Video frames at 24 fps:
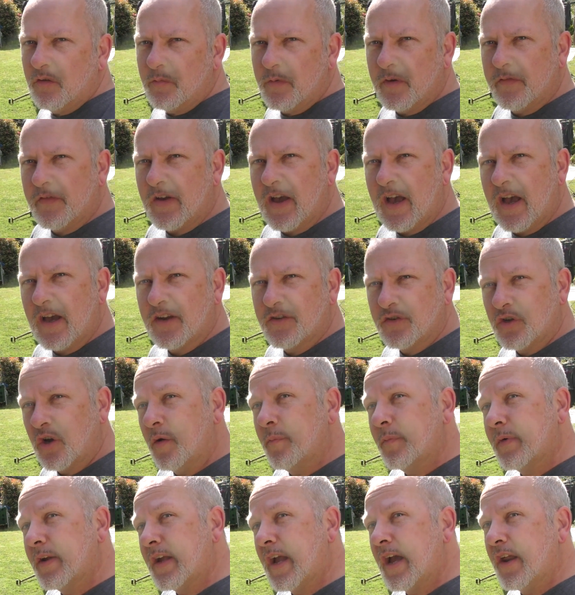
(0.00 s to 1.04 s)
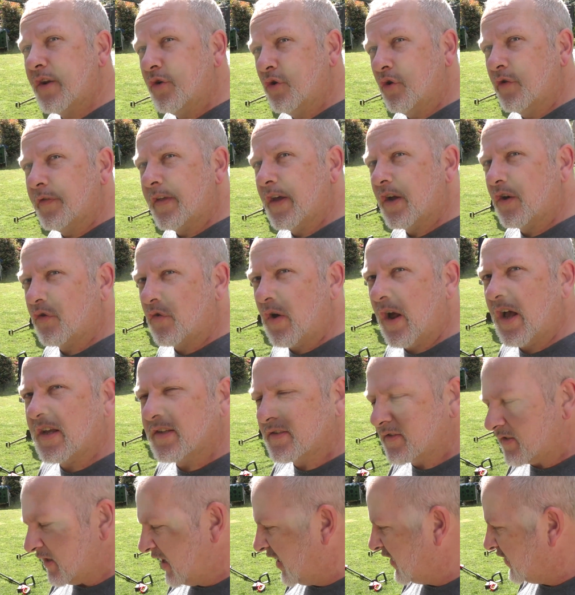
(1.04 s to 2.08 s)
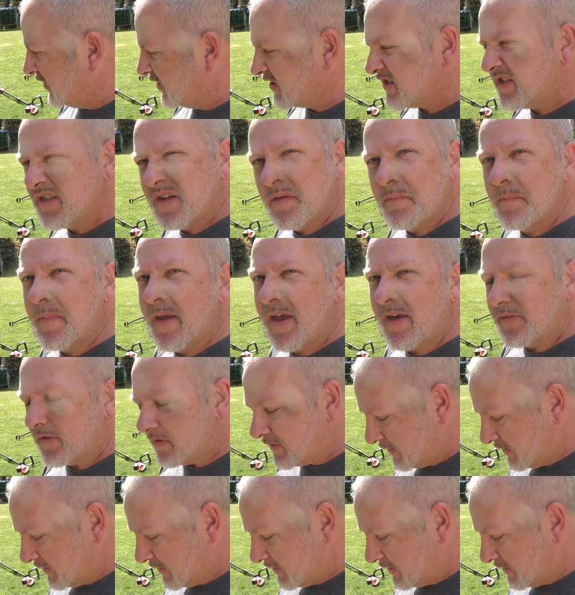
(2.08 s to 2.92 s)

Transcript: little bit of a hard time cutting all that grass and just the amount